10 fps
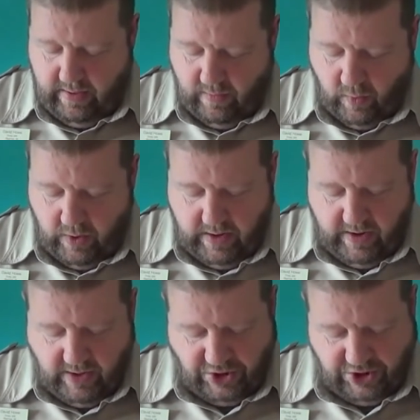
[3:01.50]
1
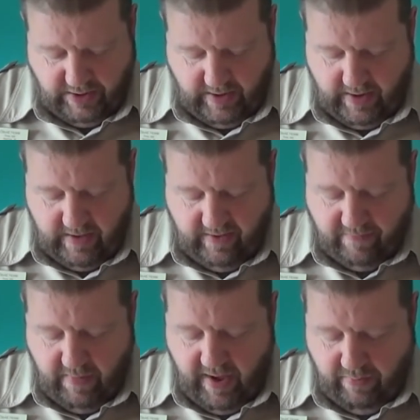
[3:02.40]
inch on
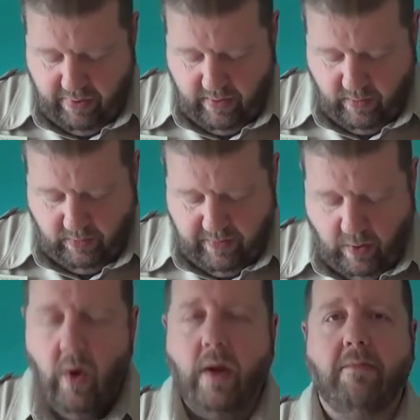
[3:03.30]
this map would be
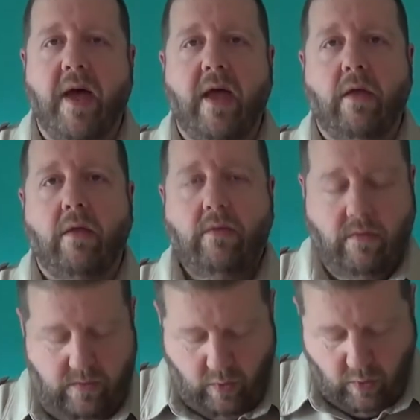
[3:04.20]
1 mile,
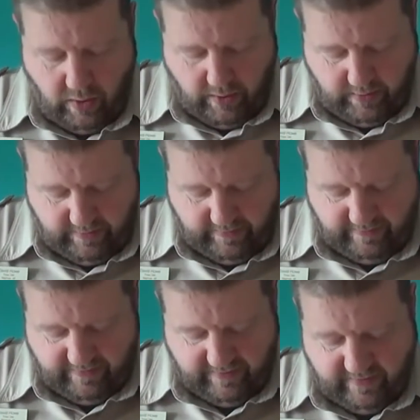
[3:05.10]
or
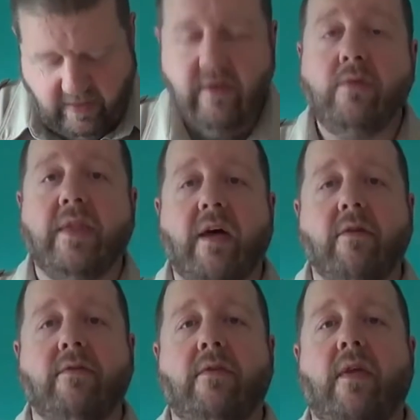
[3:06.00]

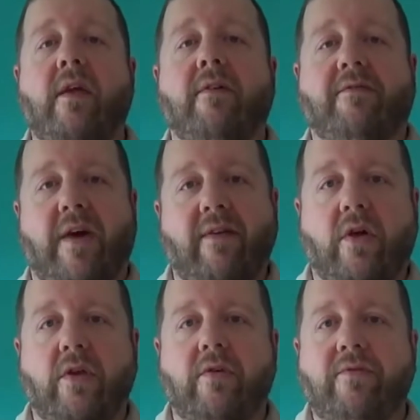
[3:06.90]

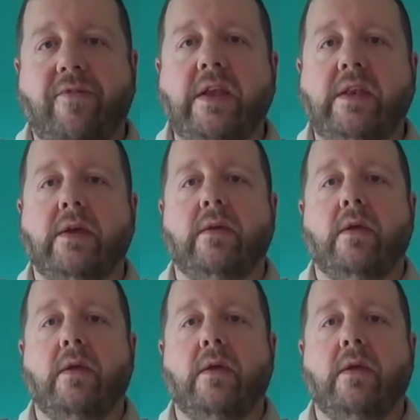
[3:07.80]
62,500 feet.